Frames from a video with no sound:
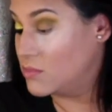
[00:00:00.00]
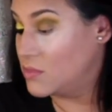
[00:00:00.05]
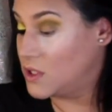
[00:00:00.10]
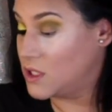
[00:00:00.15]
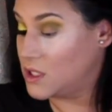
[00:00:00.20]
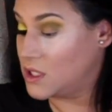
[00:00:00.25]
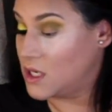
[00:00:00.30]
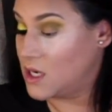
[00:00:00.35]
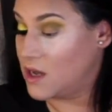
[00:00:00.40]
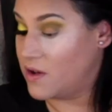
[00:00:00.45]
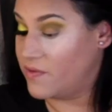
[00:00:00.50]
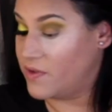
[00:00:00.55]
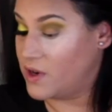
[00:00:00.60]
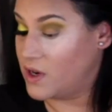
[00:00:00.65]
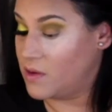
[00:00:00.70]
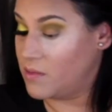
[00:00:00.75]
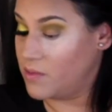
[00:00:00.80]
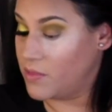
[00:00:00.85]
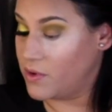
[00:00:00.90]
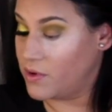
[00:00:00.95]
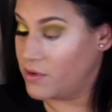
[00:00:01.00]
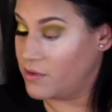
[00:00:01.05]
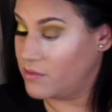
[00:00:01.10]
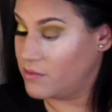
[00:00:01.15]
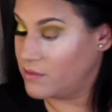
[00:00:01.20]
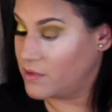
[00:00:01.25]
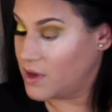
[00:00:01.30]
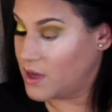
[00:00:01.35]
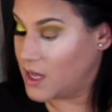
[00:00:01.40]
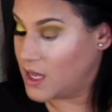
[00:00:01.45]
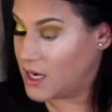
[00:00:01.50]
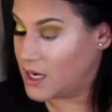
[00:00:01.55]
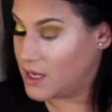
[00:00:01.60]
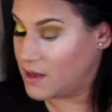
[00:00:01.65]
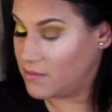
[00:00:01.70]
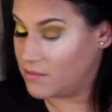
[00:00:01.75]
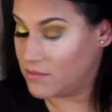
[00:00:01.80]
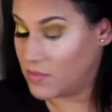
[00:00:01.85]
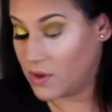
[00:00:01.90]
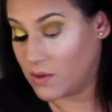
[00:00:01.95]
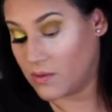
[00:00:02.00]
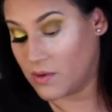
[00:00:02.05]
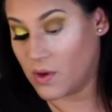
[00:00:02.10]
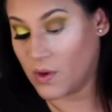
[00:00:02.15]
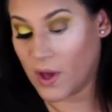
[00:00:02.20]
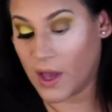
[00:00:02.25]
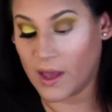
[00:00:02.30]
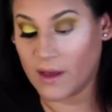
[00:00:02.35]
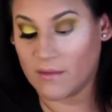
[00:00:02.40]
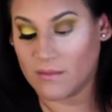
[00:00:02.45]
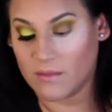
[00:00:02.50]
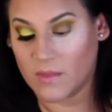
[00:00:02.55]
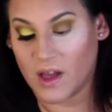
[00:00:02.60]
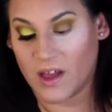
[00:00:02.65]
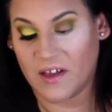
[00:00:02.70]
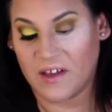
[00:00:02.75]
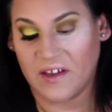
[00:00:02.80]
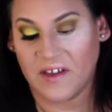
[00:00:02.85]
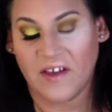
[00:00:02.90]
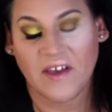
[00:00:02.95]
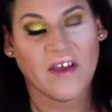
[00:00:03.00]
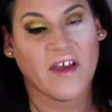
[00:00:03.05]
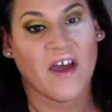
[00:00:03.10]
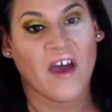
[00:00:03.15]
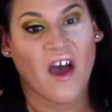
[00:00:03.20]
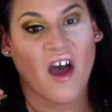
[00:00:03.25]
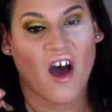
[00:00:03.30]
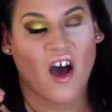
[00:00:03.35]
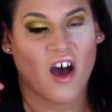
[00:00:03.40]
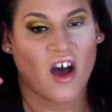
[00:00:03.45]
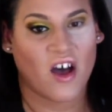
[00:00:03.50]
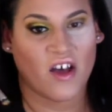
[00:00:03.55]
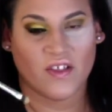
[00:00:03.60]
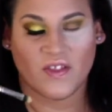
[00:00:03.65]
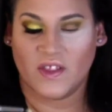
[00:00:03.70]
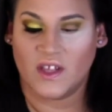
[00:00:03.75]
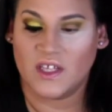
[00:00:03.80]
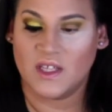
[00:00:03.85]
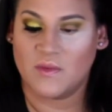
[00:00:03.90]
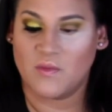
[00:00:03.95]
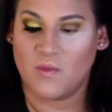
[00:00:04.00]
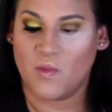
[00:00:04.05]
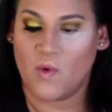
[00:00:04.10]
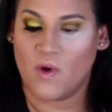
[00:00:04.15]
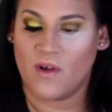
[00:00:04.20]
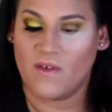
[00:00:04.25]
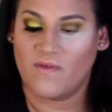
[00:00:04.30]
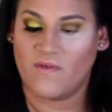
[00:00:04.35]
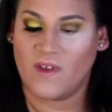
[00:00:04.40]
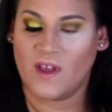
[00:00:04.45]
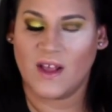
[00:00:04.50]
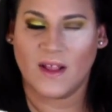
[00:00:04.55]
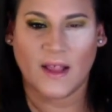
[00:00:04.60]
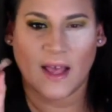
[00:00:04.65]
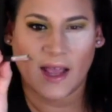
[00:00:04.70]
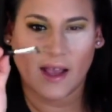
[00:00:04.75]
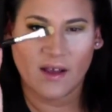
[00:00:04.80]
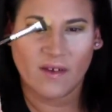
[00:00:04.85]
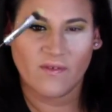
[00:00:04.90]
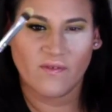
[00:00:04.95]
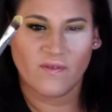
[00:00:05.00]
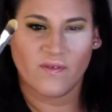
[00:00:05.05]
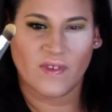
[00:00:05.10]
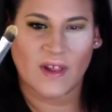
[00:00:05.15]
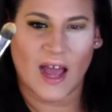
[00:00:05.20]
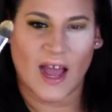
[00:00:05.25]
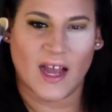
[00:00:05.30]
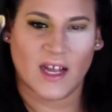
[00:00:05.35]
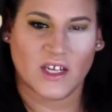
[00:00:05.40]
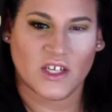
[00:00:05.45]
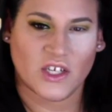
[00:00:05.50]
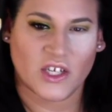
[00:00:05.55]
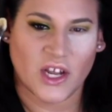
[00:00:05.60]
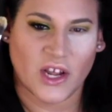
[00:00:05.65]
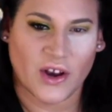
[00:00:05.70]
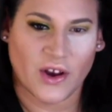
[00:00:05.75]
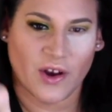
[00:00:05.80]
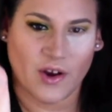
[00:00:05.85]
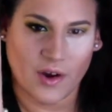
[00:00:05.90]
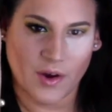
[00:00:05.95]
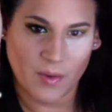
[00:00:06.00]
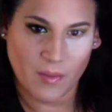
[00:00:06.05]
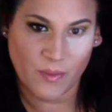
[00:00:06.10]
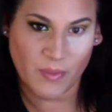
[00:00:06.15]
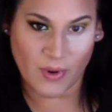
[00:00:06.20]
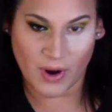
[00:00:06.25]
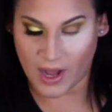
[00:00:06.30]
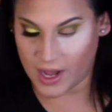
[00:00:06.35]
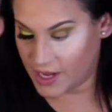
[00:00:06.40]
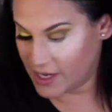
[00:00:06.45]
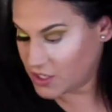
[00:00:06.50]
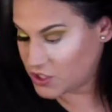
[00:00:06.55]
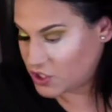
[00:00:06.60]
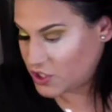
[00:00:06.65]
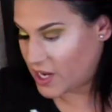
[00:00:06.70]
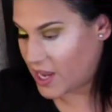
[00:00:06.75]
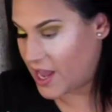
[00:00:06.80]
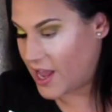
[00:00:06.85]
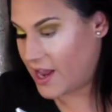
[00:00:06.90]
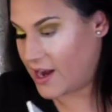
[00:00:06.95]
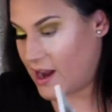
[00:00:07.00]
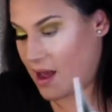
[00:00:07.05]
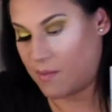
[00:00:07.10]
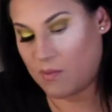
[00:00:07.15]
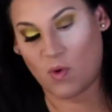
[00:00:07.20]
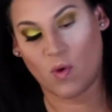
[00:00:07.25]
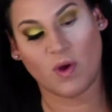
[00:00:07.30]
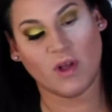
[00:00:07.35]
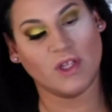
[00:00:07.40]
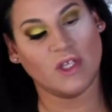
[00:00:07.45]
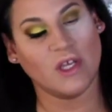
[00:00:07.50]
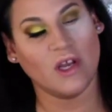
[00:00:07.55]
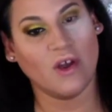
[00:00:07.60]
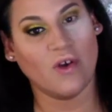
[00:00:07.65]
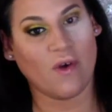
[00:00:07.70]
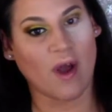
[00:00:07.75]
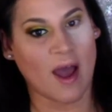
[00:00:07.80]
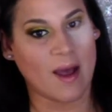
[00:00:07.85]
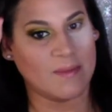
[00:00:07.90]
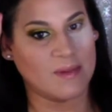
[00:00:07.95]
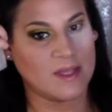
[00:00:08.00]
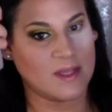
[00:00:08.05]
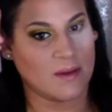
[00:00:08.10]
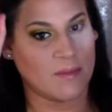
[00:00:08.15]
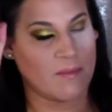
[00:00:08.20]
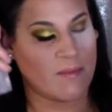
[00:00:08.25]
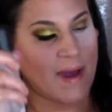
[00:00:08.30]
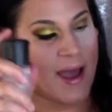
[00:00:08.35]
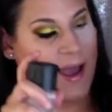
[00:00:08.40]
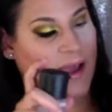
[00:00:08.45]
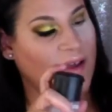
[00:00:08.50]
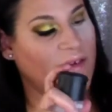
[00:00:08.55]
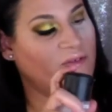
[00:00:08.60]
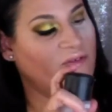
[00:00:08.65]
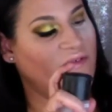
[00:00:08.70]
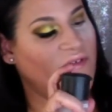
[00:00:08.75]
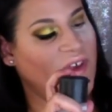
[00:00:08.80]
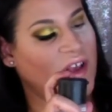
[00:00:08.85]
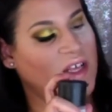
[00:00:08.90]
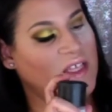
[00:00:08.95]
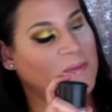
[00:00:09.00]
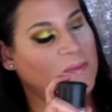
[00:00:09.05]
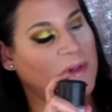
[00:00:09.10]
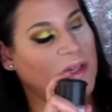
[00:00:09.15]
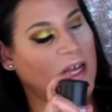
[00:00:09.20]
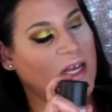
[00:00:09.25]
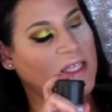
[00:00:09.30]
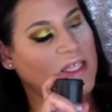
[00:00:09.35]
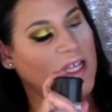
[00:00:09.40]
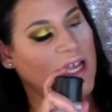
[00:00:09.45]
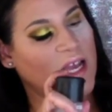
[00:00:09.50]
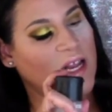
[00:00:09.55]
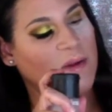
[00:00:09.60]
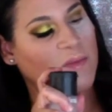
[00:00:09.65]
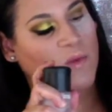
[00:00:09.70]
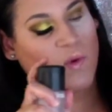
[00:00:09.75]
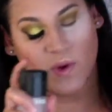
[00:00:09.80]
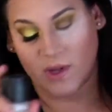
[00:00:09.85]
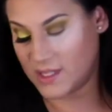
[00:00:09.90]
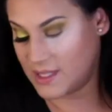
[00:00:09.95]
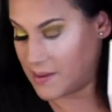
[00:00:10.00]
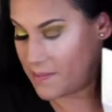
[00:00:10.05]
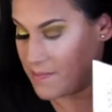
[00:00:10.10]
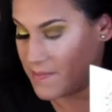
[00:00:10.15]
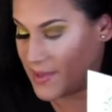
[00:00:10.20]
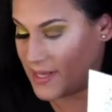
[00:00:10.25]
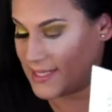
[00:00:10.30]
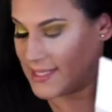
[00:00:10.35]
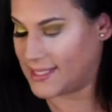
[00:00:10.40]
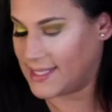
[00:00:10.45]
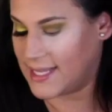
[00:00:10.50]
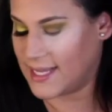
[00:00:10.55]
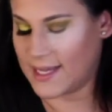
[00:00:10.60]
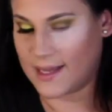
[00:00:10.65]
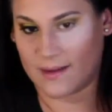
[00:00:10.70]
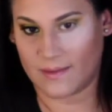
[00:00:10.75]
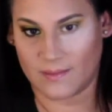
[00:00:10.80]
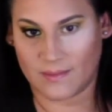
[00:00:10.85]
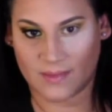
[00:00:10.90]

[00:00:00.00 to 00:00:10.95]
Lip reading: doesn't have a number on it. Oh, okay. This Morphe like flat shader brush, and I'm going to grab some MAC Fix Plus, and I'm going to mist it